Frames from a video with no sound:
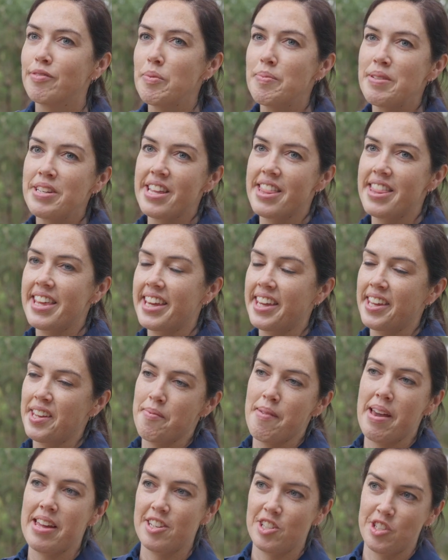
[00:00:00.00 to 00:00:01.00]
women are thinking
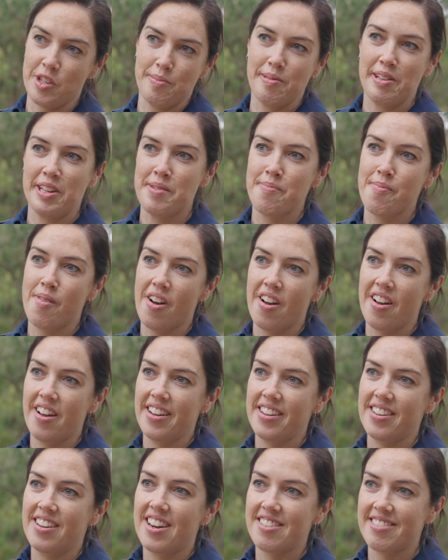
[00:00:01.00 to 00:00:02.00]
about a job like
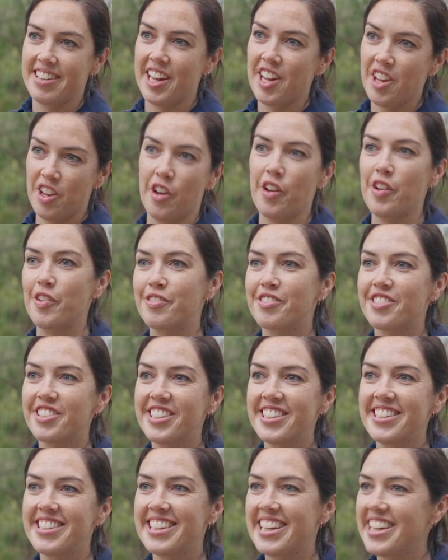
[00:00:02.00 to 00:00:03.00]
mine, I reckon go for
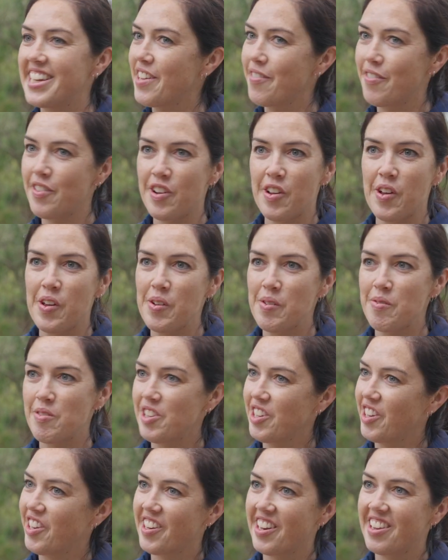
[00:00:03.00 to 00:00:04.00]
it. You never know
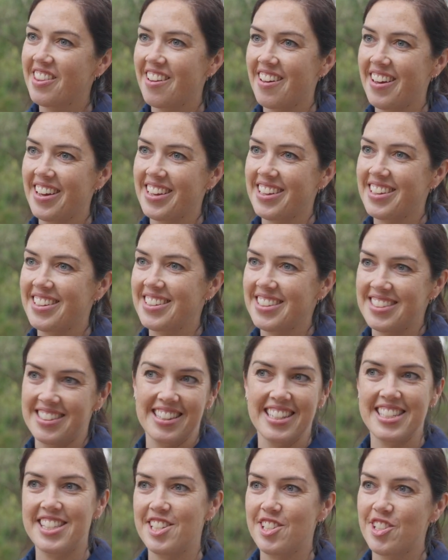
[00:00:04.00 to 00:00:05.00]
what you're going to like
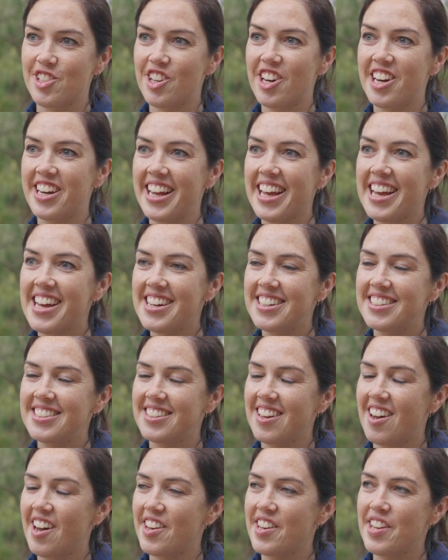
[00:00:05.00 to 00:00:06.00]
unless you try it out.
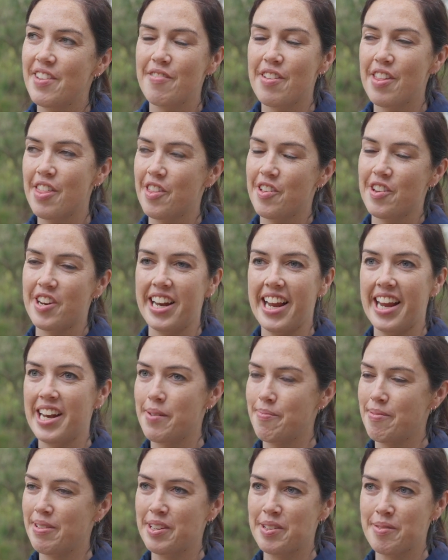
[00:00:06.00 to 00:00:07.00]
I never thought I'd end
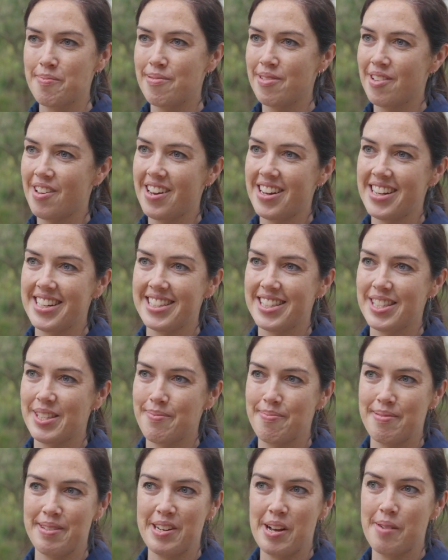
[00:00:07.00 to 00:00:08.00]
up in compliance,
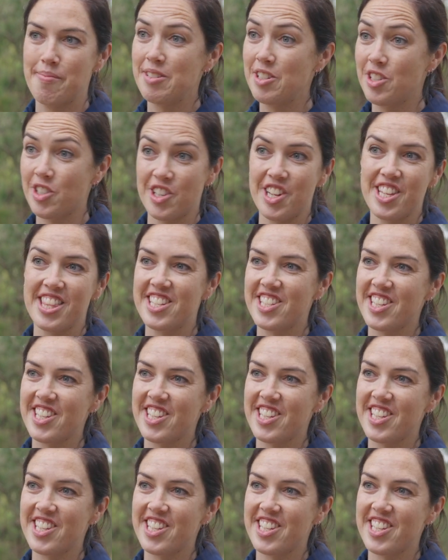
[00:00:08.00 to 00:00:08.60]
but I'm enjoying the